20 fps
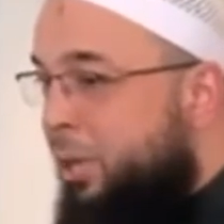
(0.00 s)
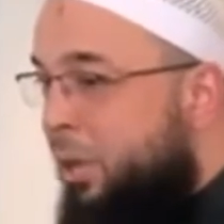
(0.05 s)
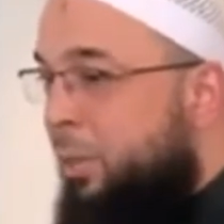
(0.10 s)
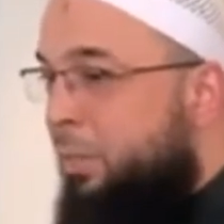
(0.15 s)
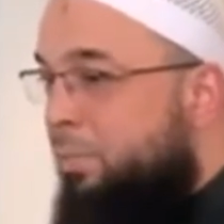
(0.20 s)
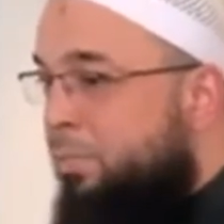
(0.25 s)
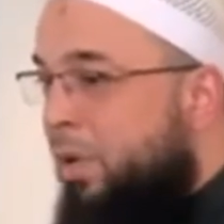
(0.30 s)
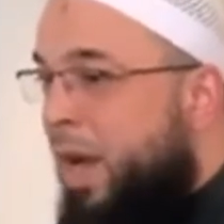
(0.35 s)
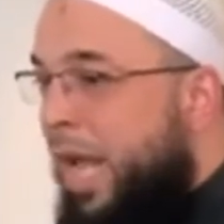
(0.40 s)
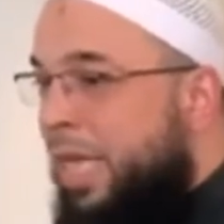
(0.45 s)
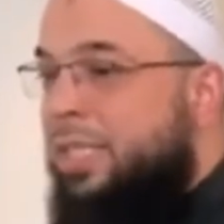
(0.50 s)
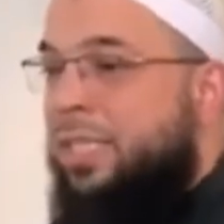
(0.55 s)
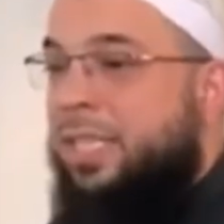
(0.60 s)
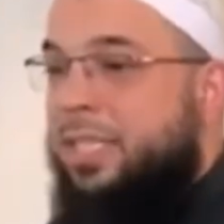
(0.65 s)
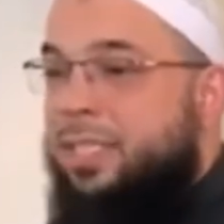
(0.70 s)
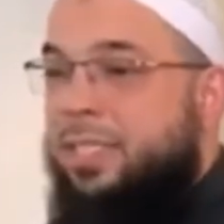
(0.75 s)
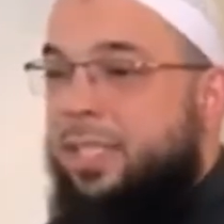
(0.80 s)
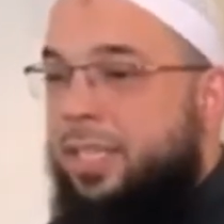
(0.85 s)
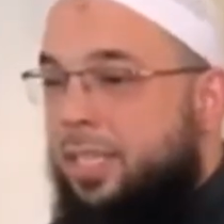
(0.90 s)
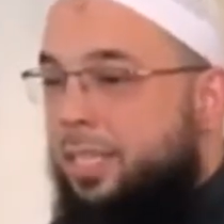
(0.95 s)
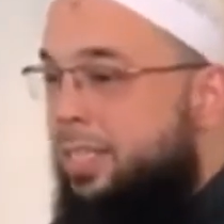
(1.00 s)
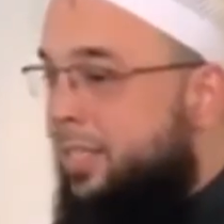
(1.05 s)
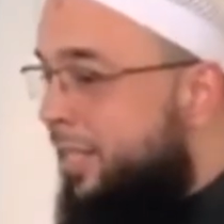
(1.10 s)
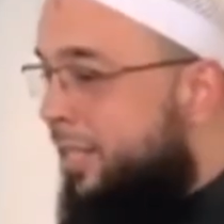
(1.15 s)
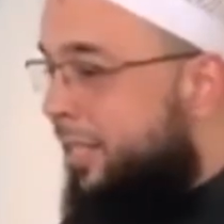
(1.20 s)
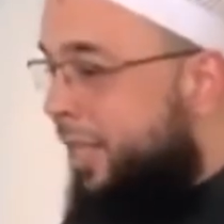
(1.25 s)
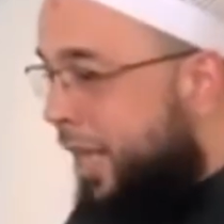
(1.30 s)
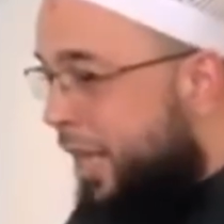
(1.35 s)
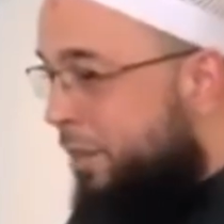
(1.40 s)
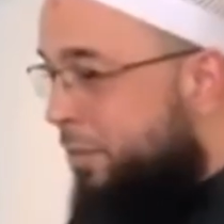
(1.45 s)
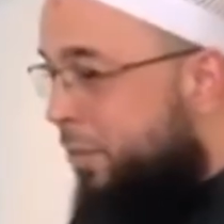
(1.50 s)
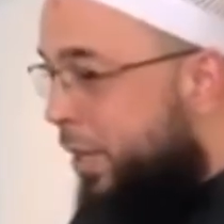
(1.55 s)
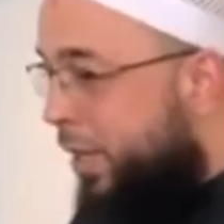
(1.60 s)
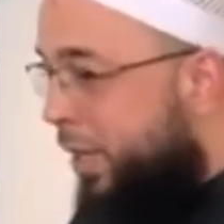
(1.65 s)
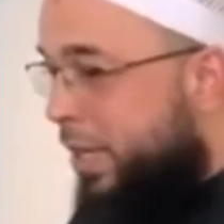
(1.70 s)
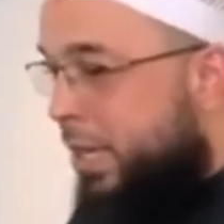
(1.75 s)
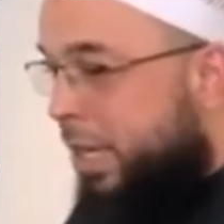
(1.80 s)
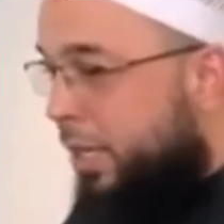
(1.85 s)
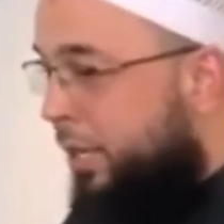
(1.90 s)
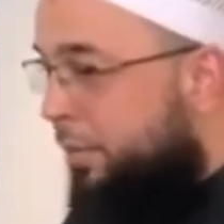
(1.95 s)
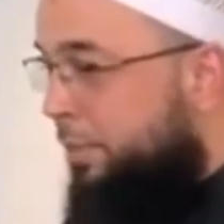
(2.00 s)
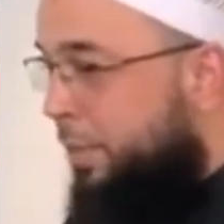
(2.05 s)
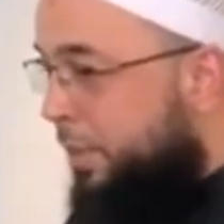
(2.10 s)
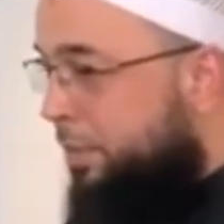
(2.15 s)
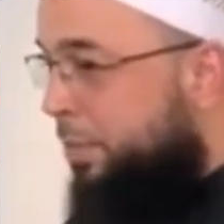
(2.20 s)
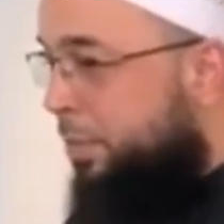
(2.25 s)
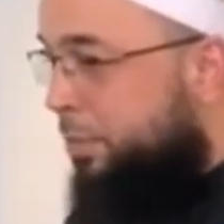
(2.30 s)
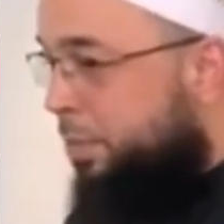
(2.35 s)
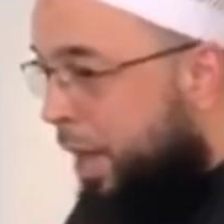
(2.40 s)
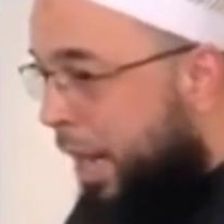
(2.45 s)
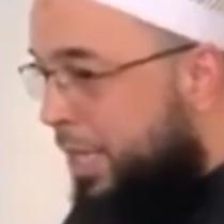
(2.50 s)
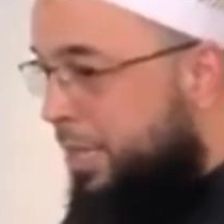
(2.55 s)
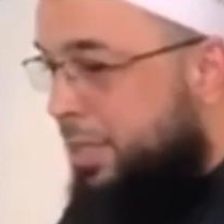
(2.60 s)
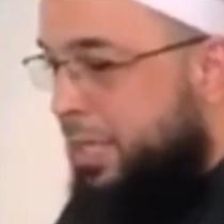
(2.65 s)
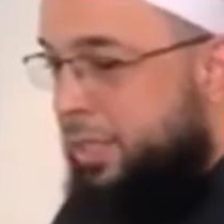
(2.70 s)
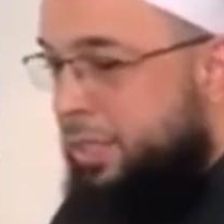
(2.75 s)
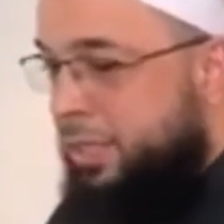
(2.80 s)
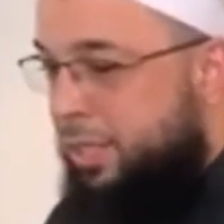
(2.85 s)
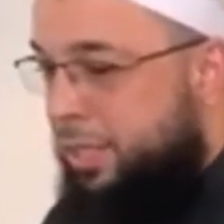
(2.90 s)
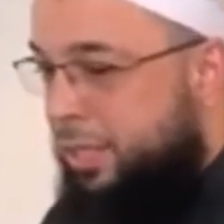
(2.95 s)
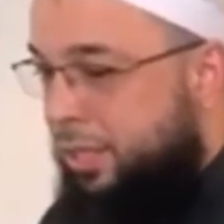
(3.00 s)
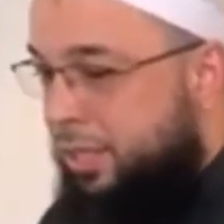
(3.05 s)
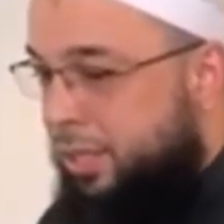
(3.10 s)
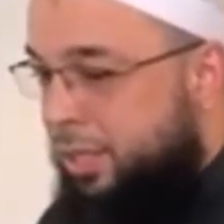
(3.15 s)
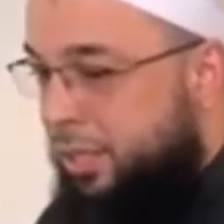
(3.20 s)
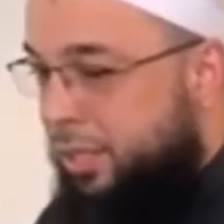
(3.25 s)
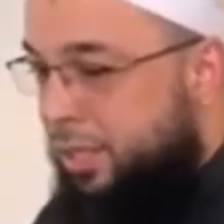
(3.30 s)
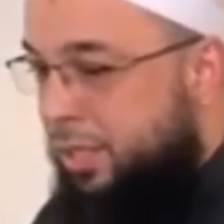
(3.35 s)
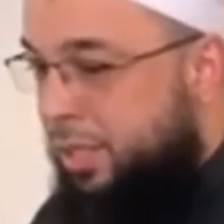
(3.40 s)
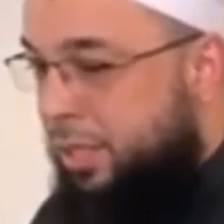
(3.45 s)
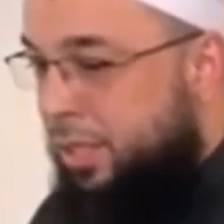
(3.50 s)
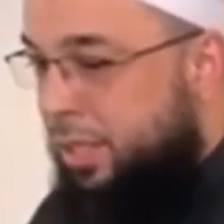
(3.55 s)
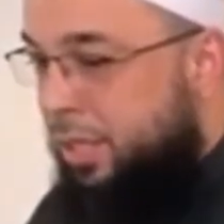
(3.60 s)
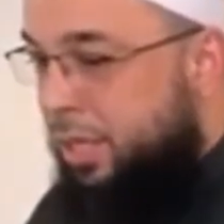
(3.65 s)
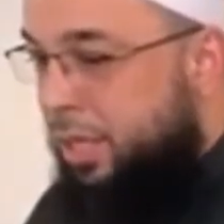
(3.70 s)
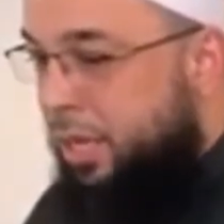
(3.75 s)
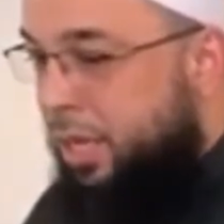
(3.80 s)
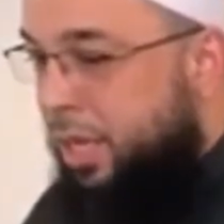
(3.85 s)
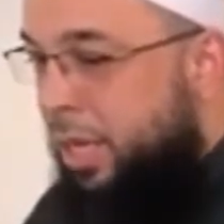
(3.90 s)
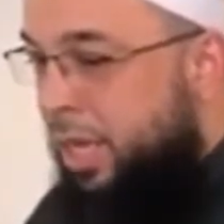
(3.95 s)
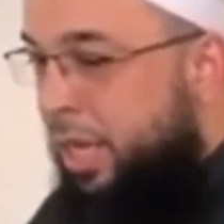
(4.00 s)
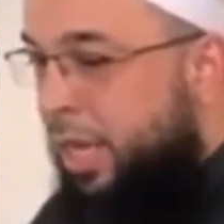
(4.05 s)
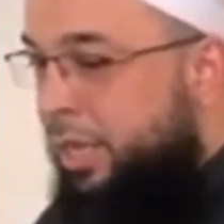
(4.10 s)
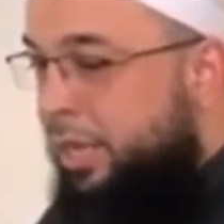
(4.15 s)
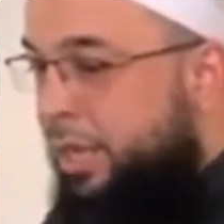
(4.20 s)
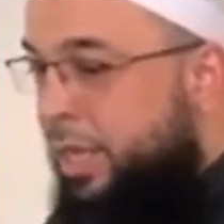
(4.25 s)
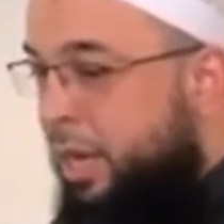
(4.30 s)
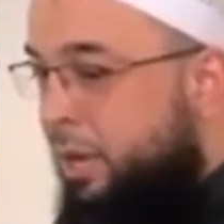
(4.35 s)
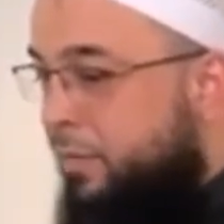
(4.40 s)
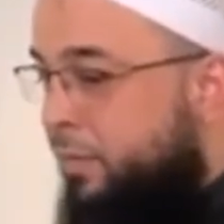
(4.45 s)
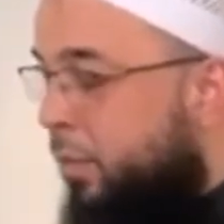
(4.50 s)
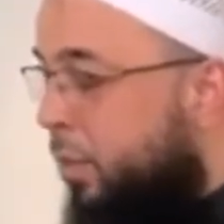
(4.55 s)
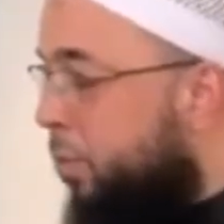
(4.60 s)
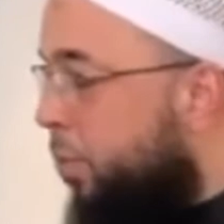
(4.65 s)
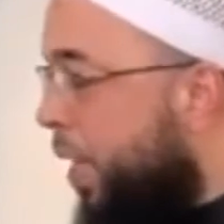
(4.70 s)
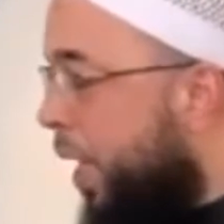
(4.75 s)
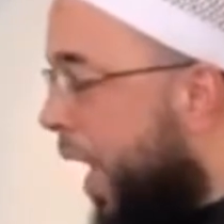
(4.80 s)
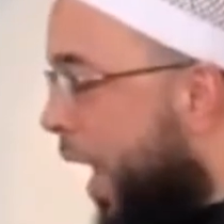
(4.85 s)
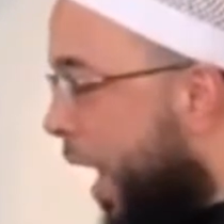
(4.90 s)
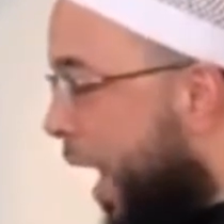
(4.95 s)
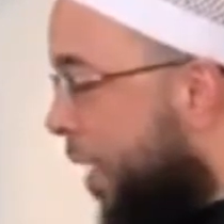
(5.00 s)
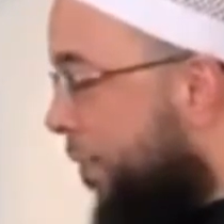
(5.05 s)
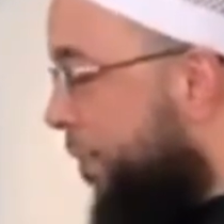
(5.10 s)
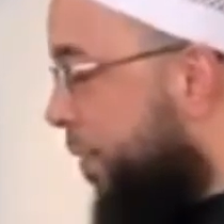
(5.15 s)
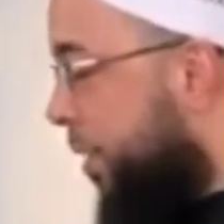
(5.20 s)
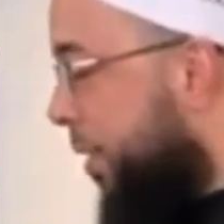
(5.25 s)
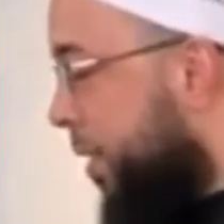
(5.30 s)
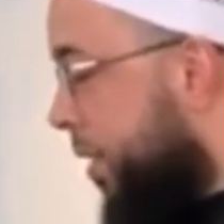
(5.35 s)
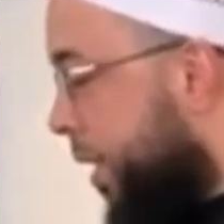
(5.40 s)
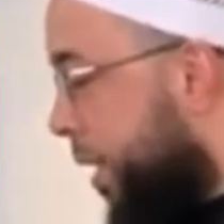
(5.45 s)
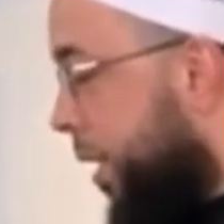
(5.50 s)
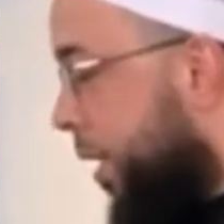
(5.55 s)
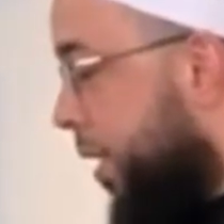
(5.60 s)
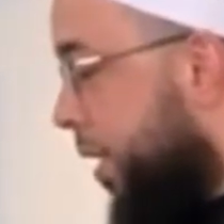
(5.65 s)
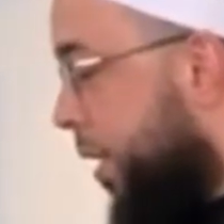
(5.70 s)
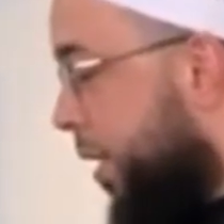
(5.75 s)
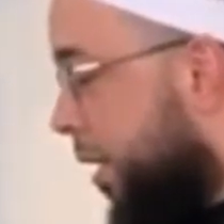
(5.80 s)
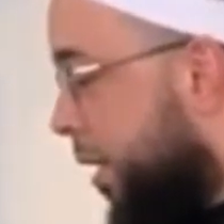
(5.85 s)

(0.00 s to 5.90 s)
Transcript: don't process things the same way that other people process and therefore, we have to seek